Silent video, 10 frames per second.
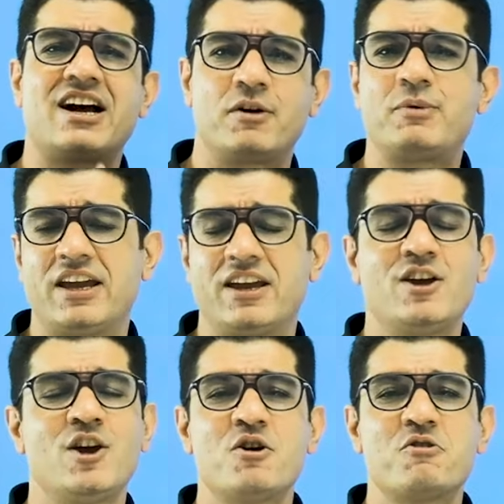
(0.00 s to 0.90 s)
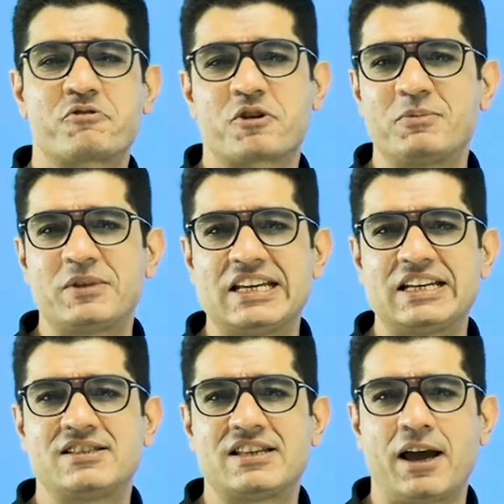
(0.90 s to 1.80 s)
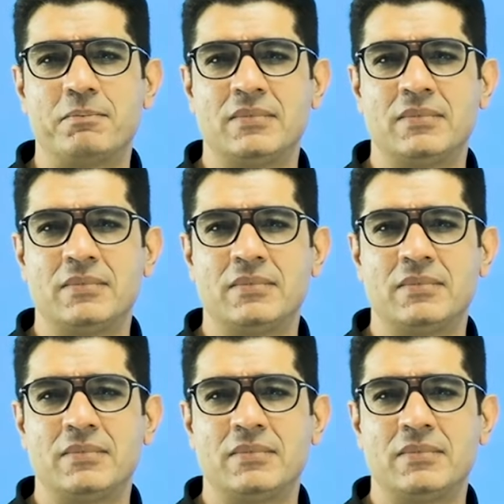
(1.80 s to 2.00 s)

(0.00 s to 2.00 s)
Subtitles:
away from the exam.